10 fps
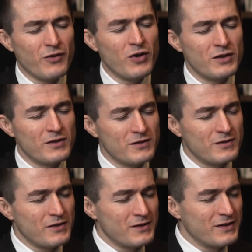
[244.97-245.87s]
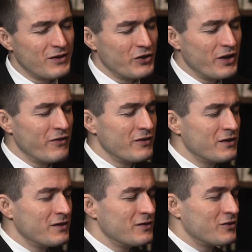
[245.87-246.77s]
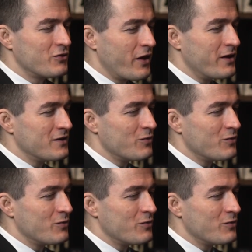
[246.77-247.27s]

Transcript: of artists, is they're given constraints,